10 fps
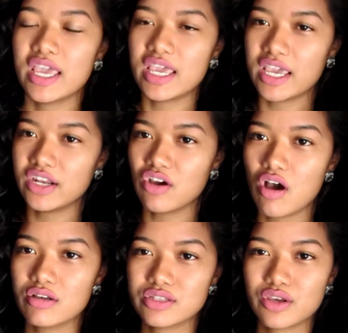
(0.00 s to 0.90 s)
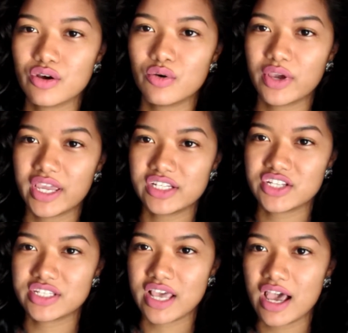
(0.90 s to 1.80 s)
And also it
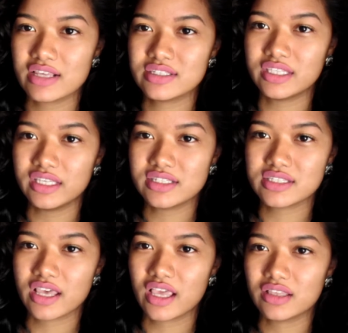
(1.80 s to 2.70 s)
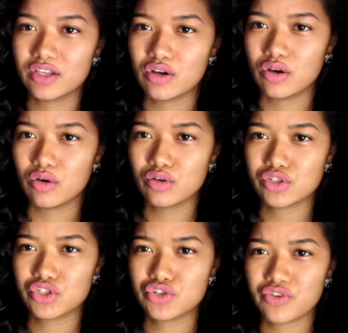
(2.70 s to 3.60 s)
just has these like little
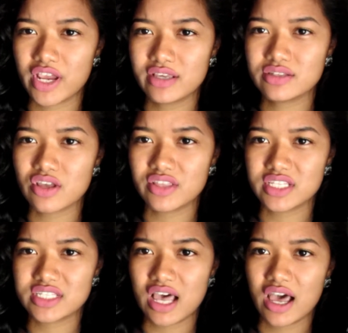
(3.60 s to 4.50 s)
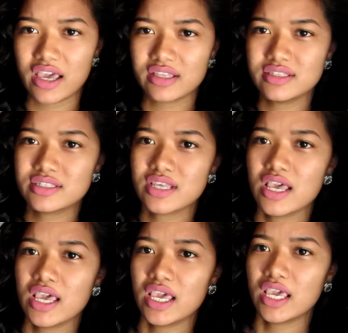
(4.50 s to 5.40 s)
strings on the sides,
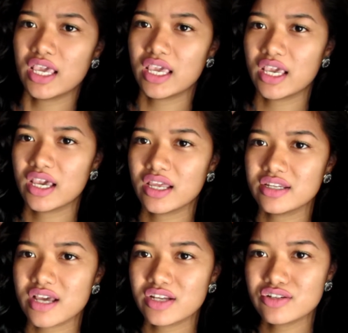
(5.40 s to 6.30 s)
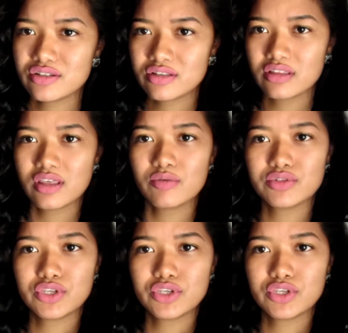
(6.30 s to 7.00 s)
and I just thought that was